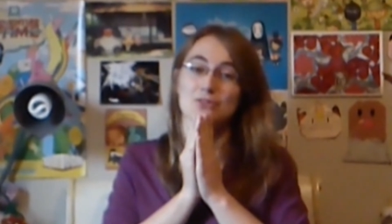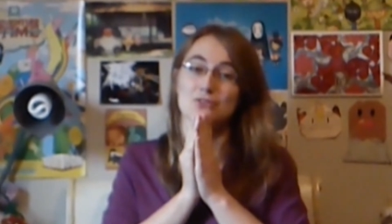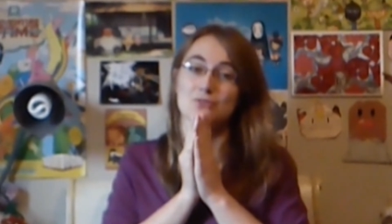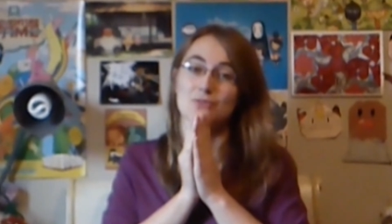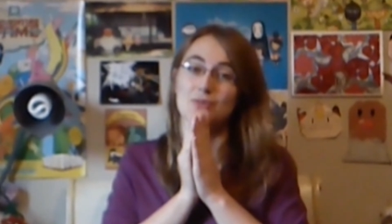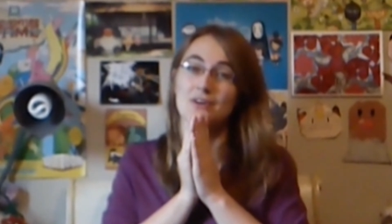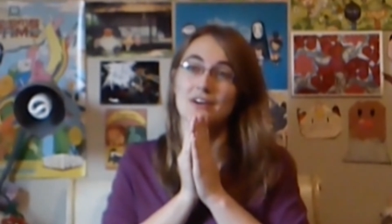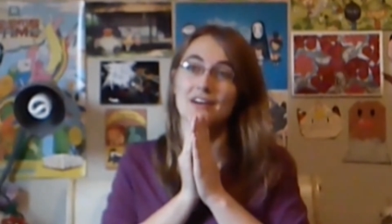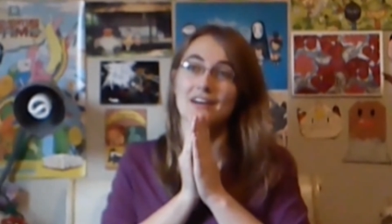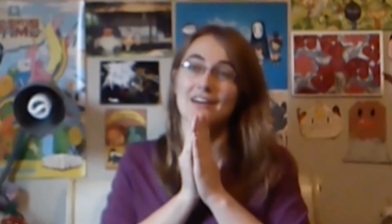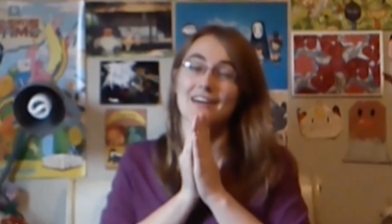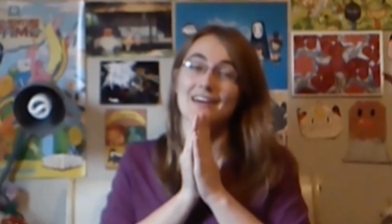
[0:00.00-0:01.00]
to
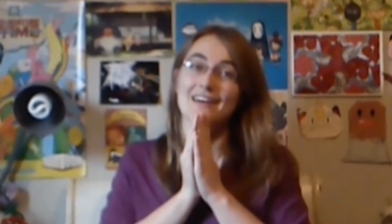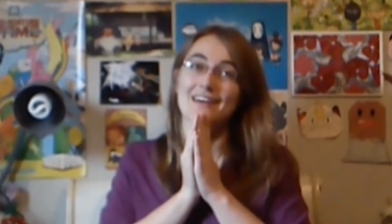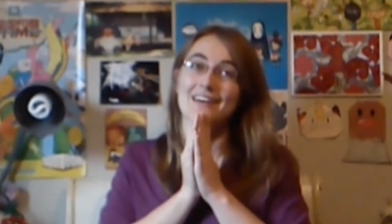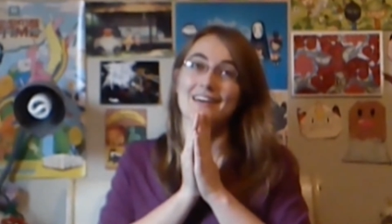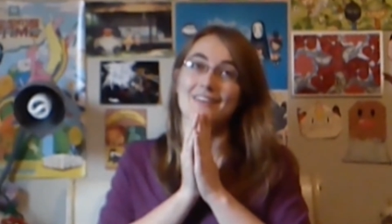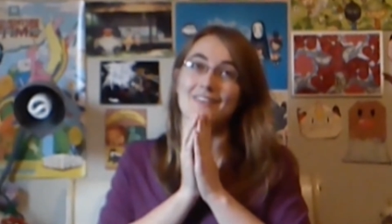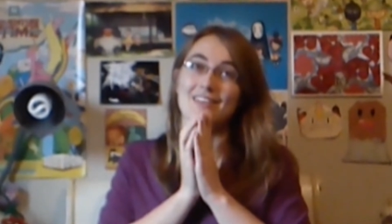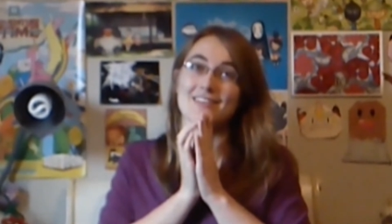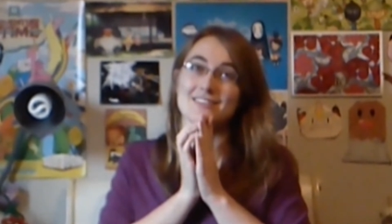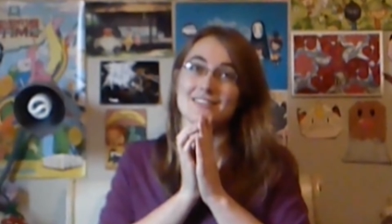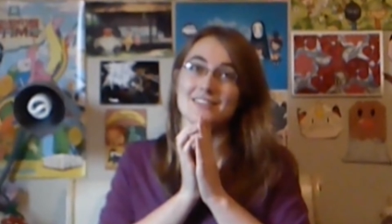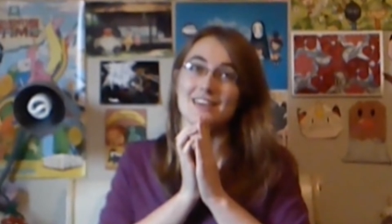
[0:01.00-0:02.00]
with
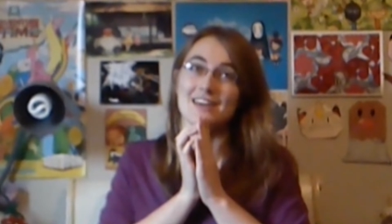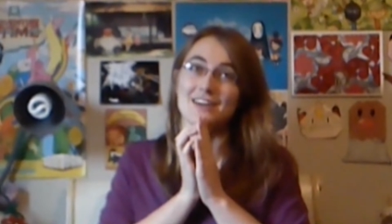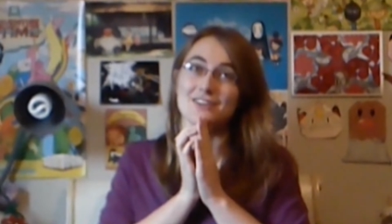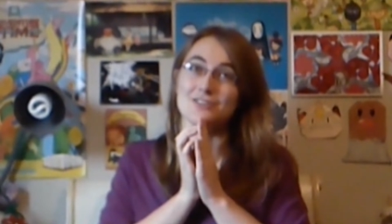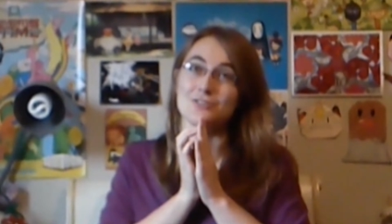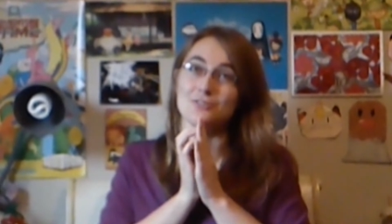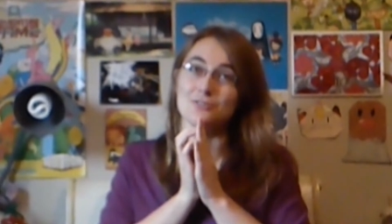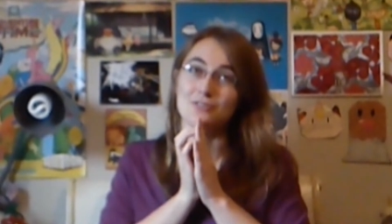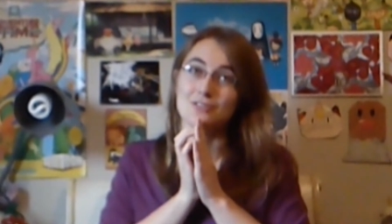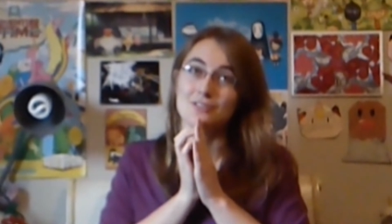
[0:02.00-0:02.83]
his kinkajou?